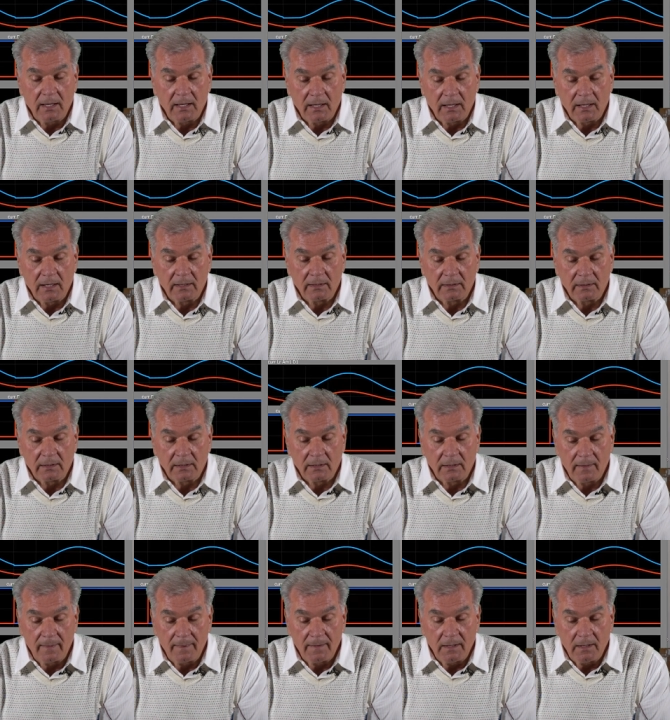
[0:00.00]
and
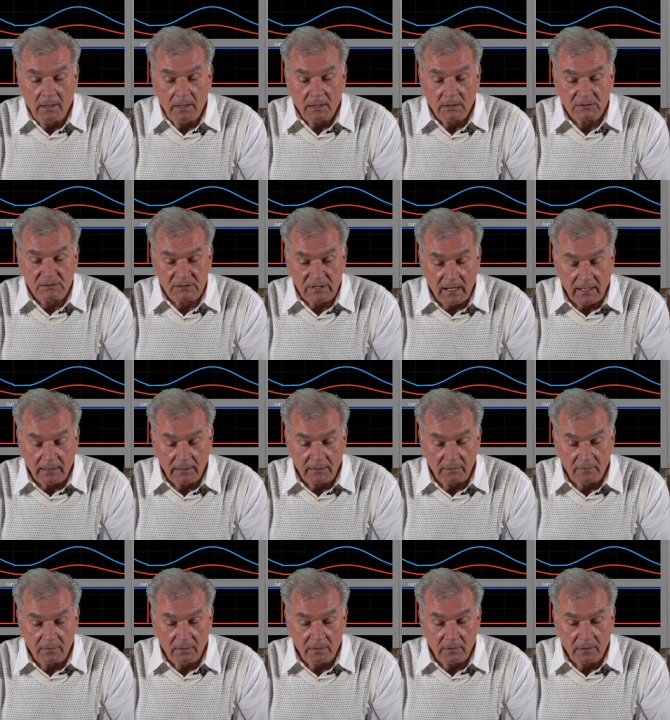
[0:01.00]
uh,
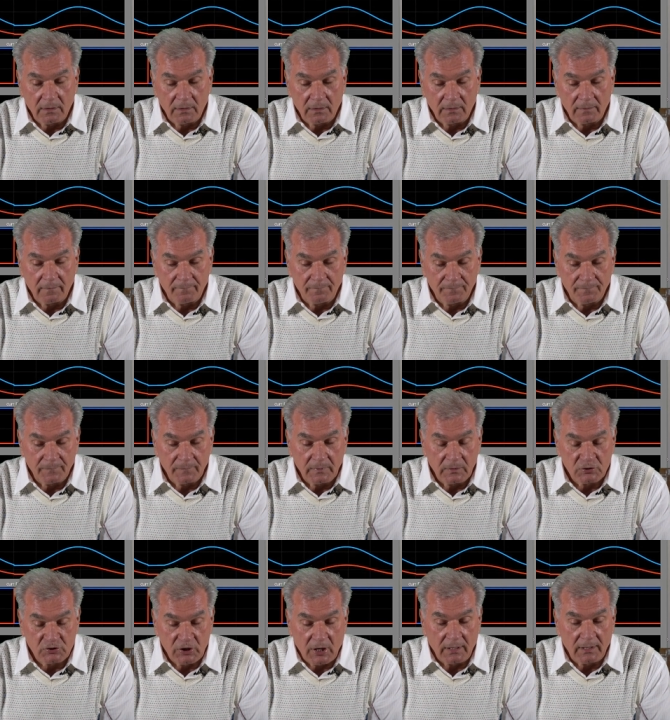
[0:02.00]
second um,
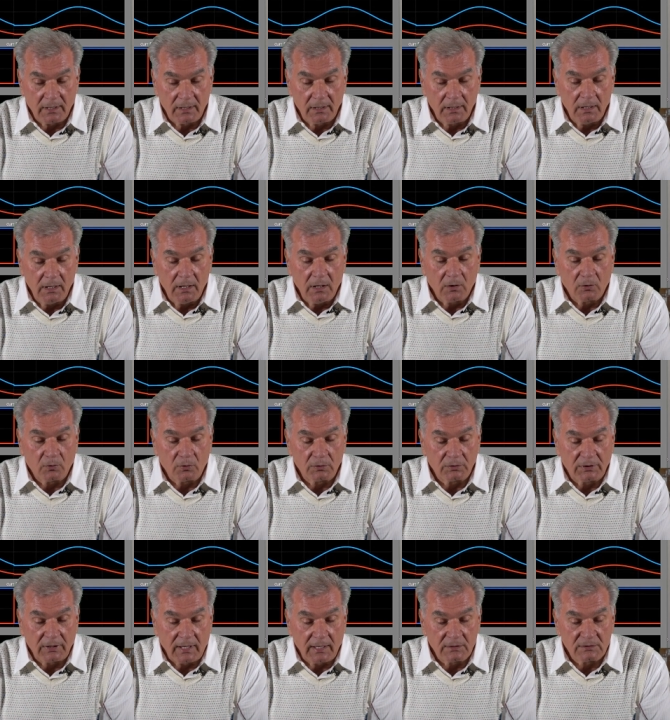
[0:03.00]
channel
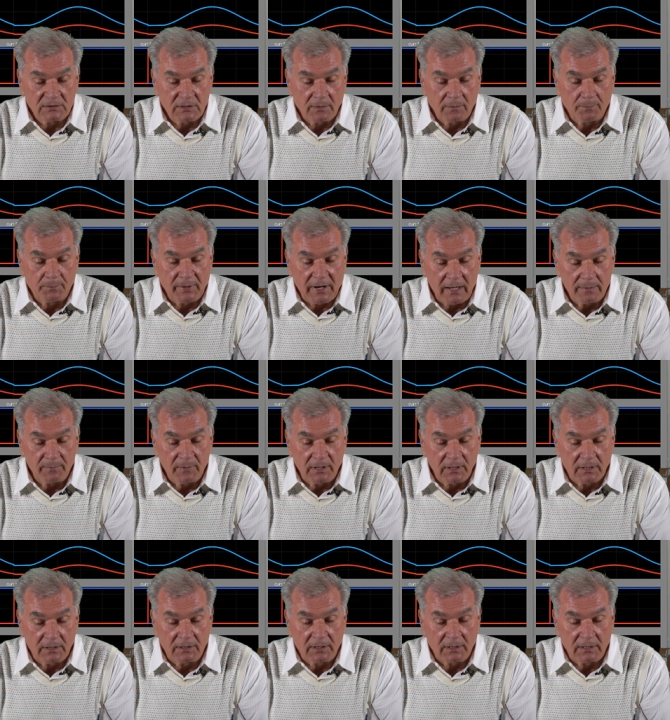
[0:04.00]
contains a
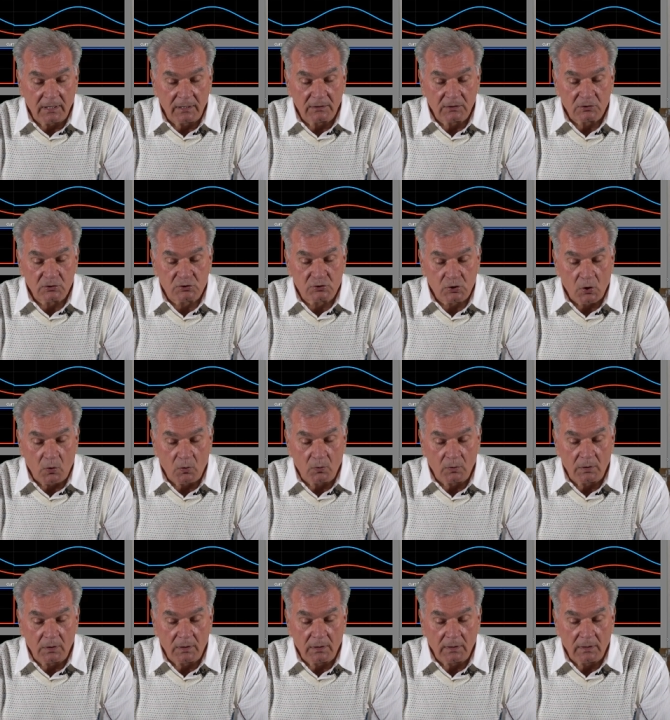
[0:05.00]
primary current
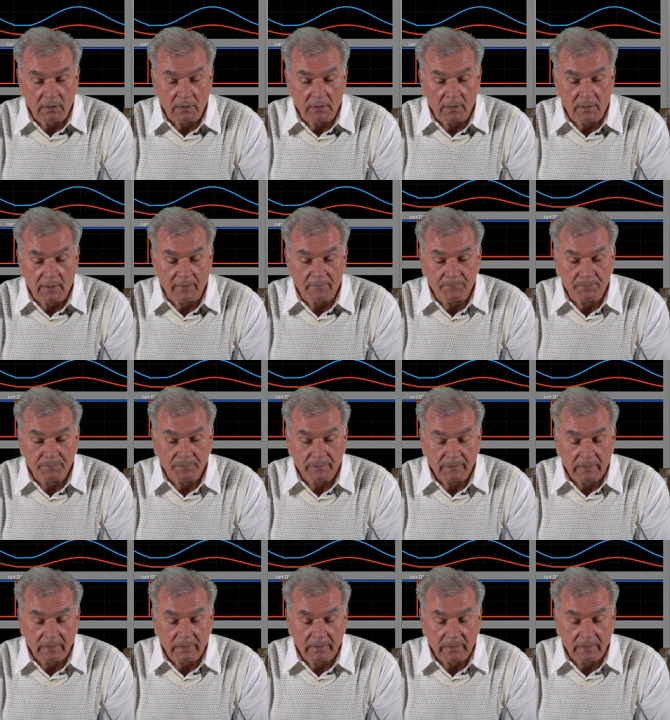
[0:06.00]
shown in uh,